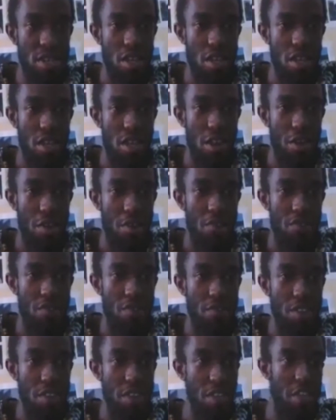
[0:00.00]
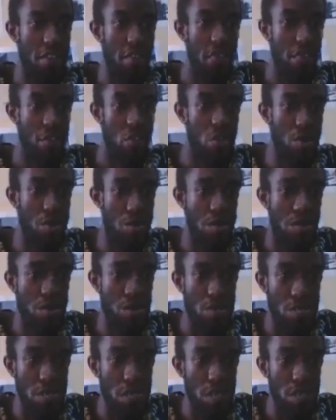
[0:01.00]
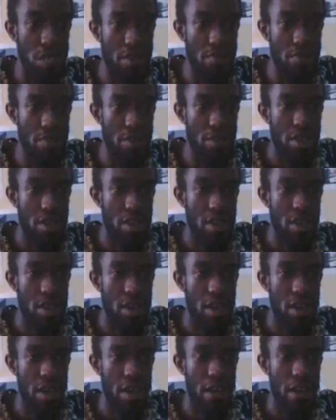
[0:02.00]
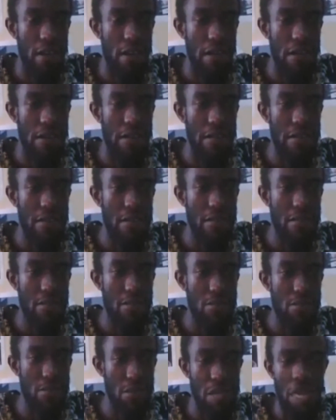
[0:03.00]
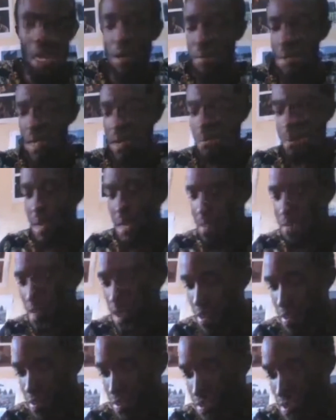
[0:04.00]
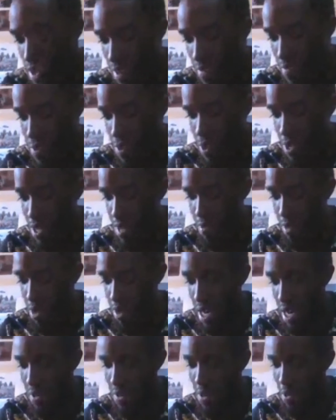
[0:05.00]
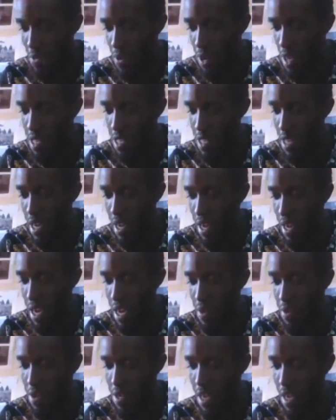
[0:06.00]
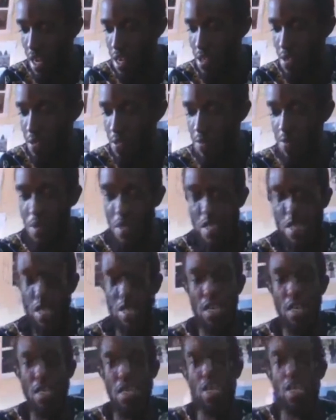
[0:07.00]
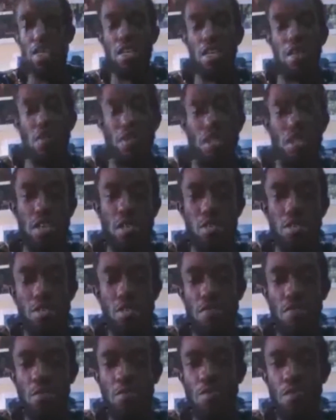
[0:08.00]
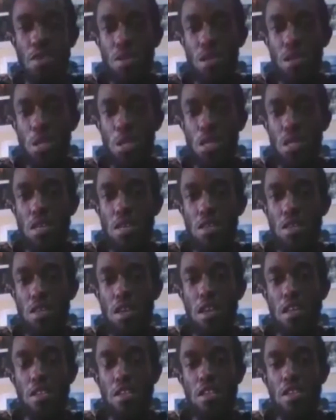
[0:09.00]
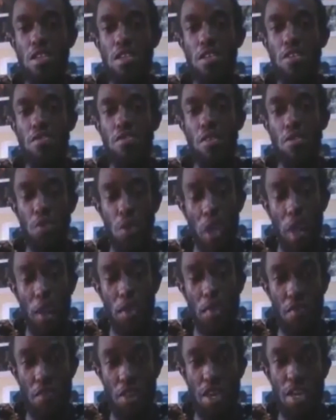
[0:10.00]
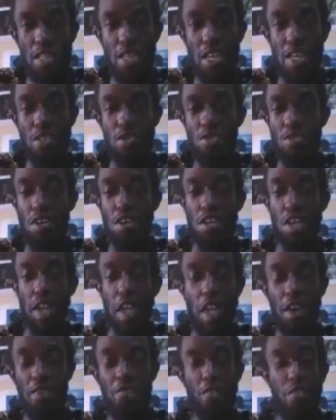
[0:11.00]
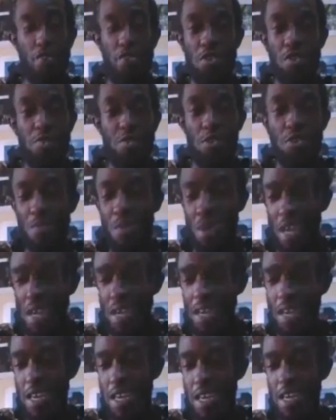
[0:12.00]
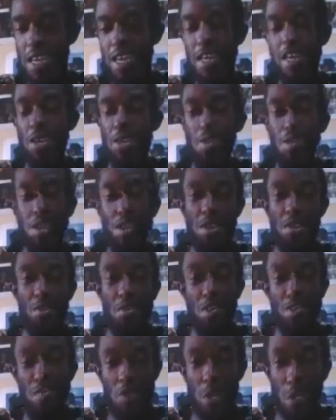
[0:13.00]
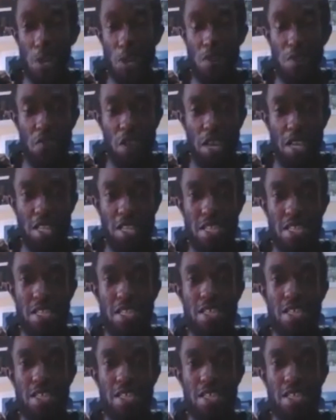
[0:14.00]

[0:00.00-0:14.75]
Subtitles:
I don't know if there's anything I've forgotten to say. Yeah, but I believe I've talked about how it works and how it has to be integrated into the film industry. Yes. If you're out there, just know that every film you make, you can use visual effects,